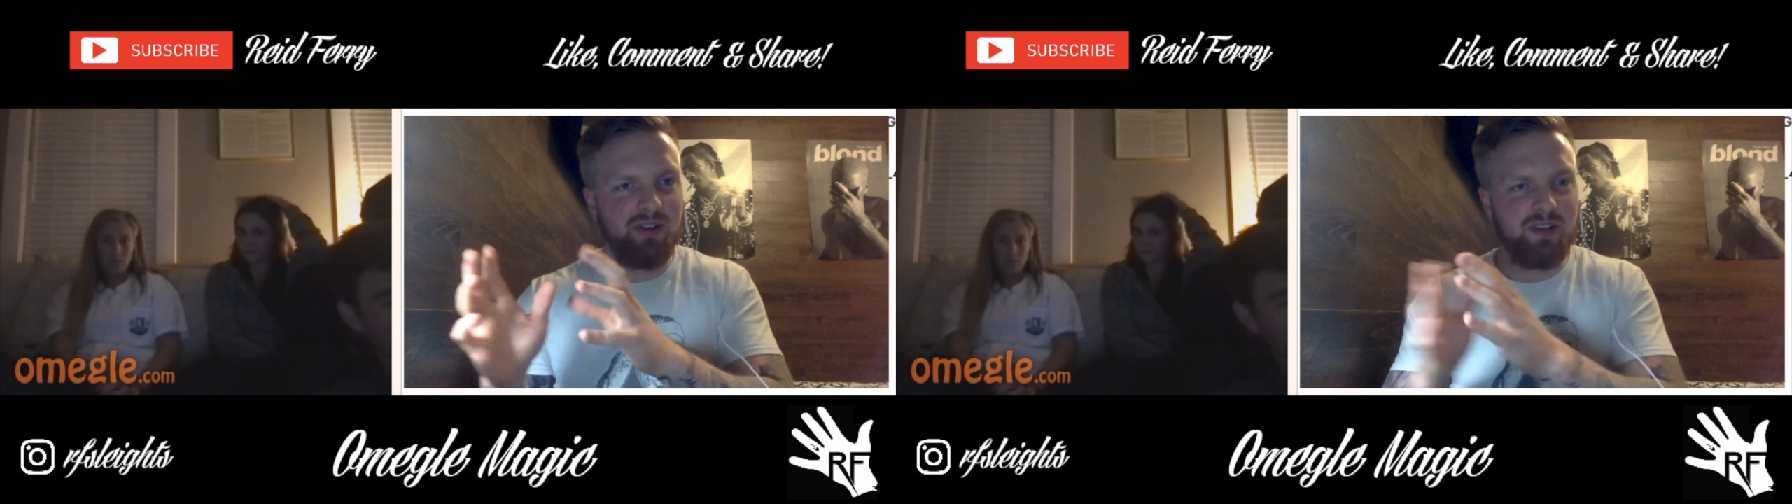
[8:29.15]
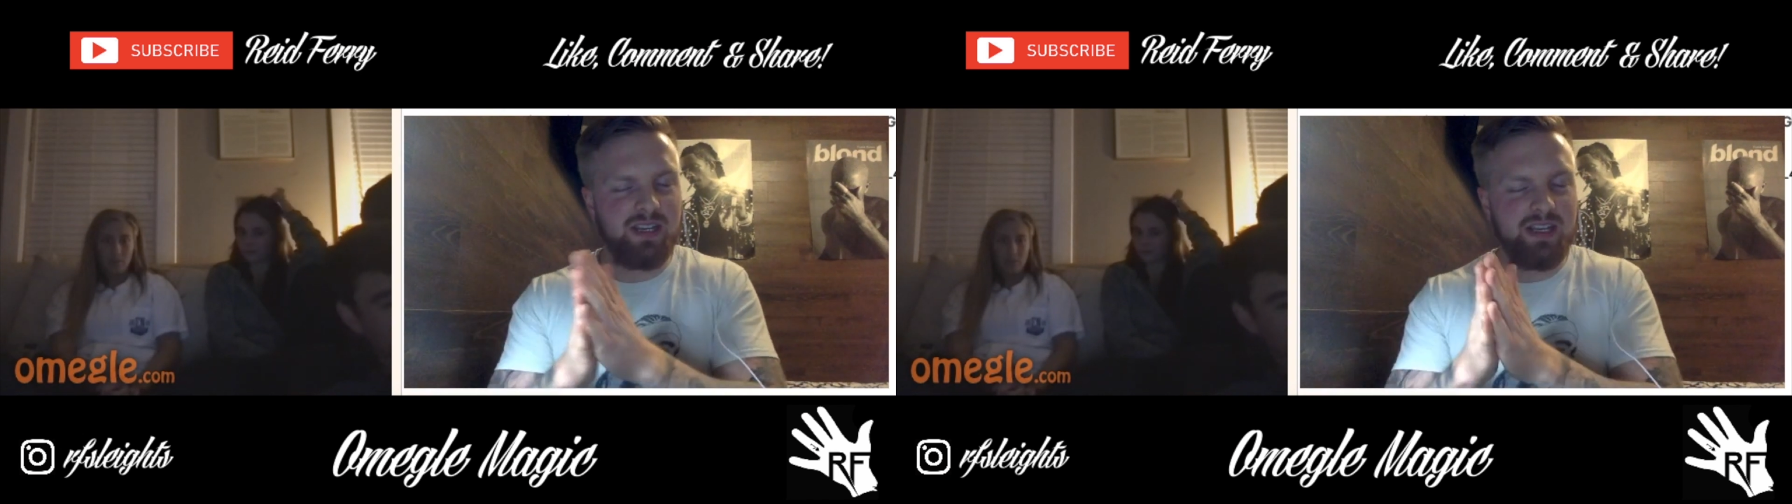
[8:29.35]

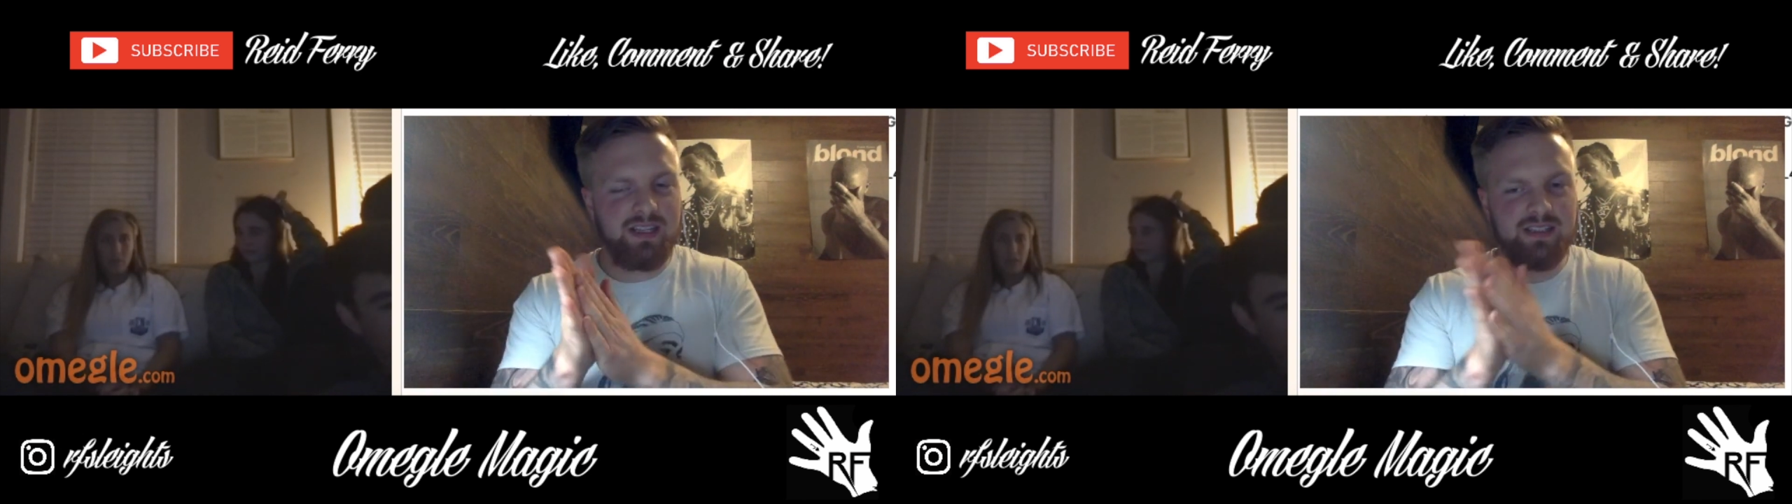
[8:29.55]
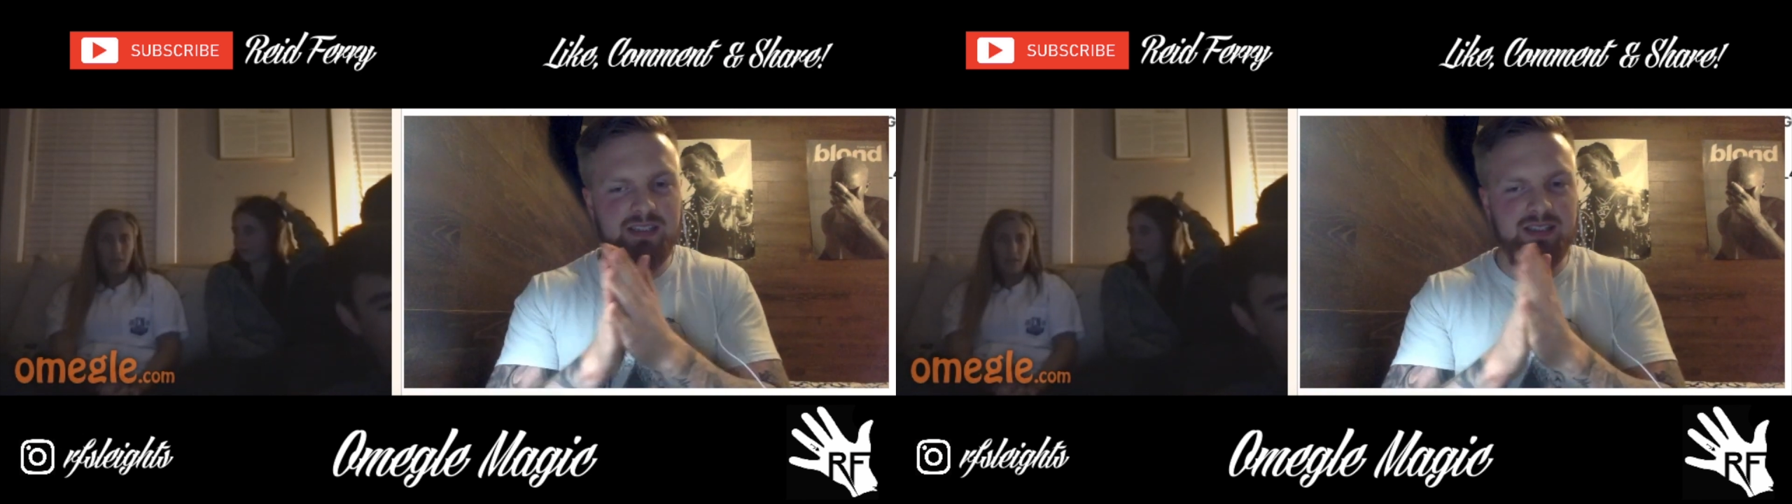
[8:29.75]
okay?
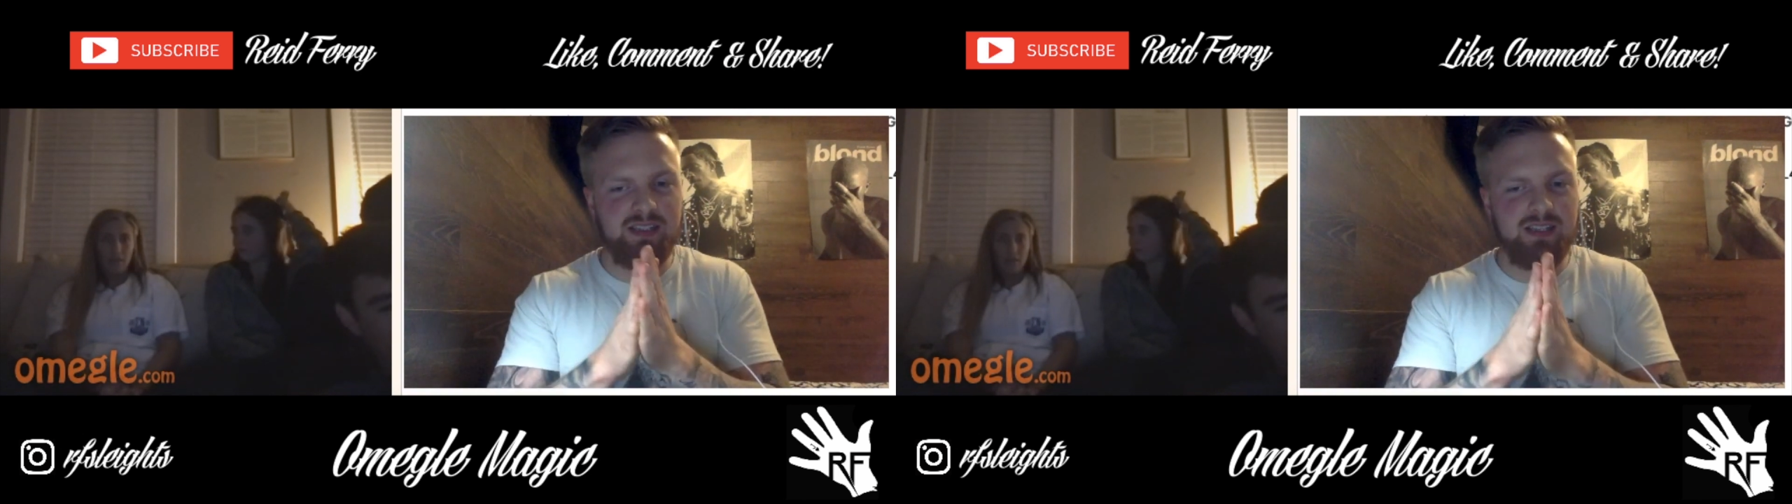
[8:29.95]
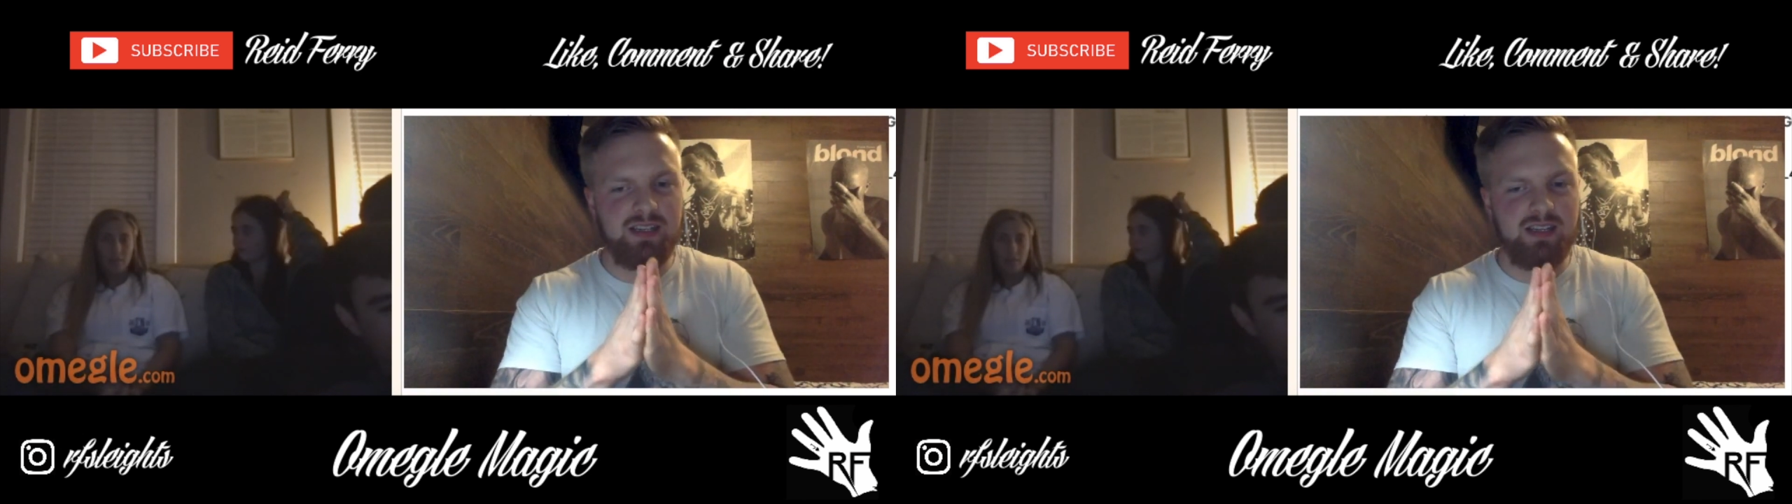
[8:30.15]
Is it uh,